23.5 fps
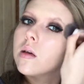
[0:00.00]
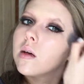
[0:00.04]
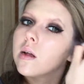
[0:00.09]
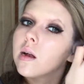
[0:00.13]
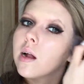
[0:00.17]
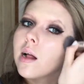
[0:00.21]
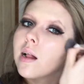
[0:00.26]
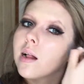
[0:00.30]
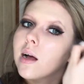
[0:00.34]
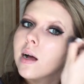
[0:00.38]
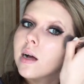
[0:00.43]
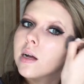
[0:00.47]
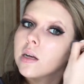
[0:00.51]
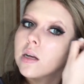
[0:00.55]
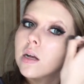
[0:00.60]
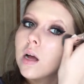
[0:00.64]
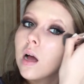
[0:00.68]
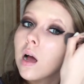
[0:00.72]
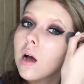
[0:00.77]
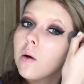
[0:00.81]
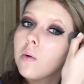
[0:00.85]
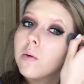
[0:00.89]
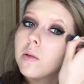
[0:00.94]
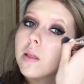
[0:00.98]
And I like to
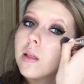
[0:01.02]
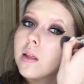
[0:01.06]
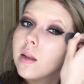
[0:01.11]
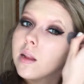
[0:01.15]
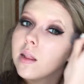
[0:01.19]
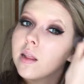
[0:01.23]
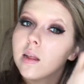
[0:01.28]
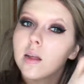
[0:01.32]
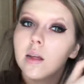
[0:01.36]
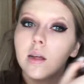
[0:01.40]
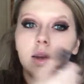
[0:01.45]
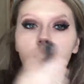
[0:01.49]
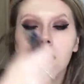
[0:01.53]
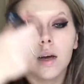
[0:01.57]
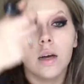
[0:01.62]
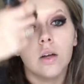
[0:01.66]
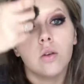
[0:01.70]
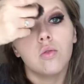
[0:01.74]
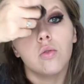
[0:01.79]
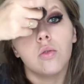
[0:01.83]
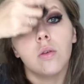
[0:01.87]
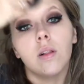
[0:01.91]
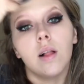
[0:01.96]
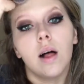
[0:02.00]
go with the
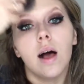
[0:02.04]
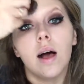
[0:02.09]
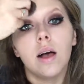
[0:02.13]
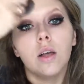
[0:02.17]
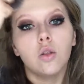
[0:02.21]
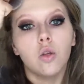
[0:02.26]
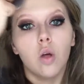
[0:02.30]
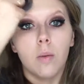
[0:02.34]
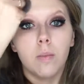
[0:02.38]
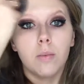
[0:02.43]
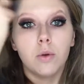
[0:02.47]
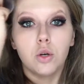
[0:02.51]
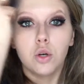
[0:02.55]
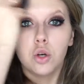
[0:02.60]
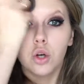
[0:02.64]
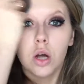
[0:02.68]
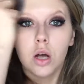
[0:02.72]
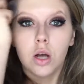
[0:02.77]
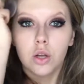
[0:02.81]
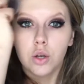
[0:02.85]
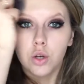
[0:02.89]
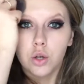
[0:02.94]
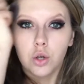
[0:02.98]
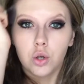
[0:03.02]
natural light, so I've been
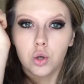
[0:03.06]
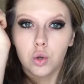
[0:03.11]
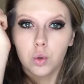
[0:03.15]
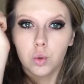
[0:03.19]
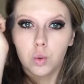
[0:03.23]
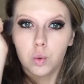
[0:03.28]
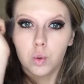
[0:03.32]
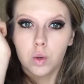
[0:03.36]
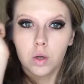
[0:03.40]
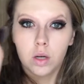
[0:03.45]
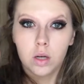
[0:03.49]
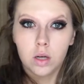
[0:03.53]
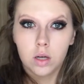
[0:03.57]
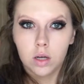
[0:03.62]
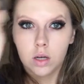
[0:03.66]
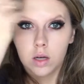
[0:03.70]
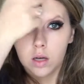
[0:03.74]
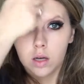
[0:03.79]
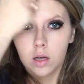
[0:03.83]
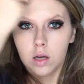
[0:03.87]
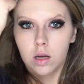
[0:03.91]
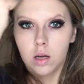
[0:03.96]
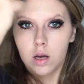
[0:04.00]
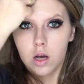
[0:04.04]
trying to
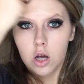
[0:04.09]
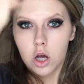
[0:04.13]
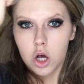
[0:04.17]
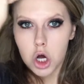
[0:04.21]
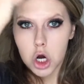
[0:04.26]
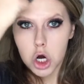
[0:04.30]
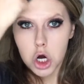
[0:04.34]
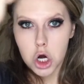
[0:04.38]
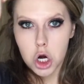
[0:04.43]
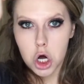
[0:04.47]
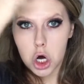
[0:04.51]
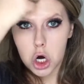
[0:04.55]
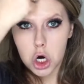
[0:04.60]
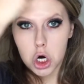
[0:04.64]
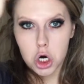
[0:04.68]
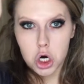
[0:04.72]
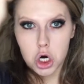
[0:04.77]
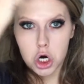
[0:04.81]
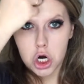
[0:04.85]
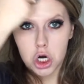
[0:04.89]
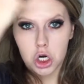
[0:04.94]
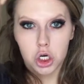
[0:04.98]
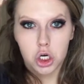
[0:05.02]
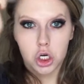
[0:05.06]
not
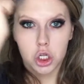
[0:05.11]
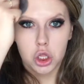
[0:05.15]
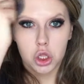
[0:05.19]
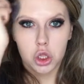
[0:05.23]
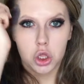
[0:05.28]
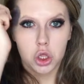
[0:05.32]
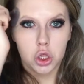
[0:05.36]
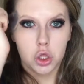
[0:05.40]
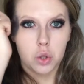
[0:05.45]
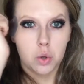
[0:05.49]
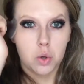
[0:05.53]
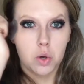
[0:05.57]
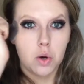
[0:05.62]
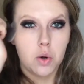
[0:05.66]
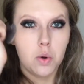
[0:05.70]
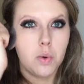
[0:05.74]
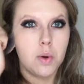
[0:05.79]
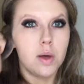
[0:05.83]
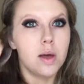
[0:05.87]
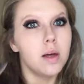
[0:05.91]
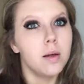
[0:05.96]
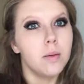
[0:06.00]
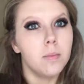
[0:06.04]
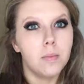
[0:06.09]
rush
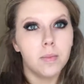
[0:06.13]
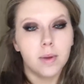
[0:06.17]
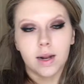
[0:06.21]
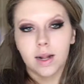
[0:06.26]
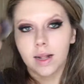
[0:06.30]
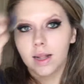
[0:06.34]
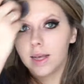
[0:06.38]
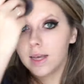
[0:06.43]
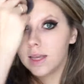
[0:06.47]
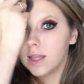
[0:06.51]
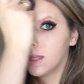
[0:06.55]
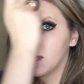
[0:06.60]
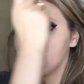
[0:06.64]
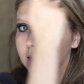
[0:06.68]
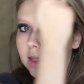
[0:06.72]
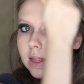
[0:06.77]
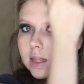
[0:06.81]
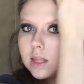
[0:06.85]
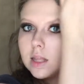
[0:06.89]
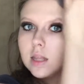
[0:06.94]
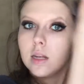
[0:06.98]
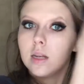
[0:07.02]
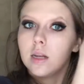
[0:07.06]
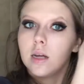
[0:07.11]
through it, but at least get
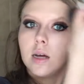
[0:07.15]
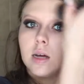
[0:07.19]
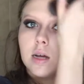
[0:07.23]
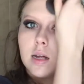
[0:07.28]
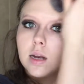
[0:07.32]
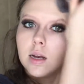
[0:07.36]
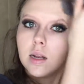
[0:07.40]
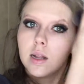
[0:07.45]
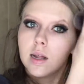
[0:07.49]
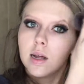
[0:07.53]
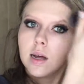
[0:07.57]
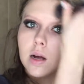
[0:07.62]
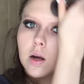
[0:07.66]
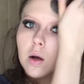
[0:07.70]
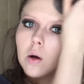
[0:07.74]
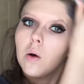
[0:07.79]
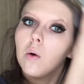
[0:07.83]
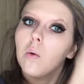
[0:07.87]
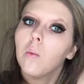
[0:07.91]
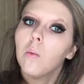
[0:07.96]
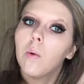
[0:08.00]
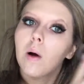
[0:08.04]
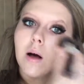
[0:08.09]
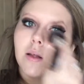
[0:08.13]
this done like
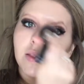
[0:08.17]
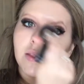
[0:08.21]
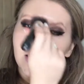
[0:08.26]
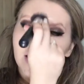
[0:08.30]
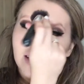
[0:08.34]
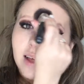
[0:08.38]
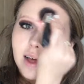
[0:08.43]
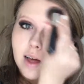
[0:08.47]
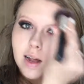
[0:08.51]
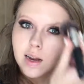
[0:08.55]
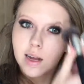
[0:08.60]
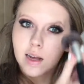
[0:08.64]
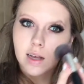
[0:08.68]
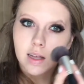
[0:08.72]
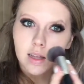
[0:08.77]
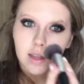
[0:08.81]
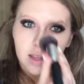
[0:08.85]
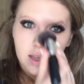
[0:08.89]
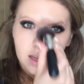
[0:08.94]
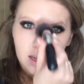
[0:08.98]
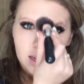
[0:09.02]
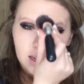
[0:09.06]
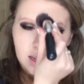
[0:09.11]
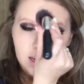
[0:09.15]
while the lighting is
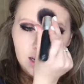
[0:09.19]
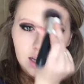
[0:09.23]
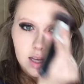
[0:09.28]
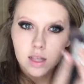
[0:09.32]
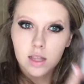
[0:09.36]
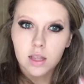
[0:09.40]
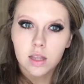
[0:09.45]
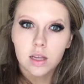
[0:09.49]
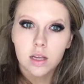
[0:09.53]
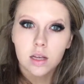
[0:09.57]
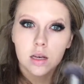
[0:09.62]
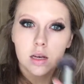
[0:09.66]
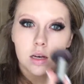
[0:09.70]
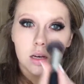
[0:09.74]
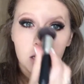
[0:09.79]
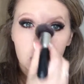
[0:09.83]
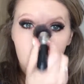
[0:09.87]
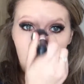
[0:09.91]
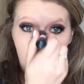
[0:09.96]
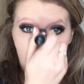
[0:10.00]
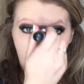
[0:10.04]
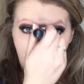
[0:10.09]
decent.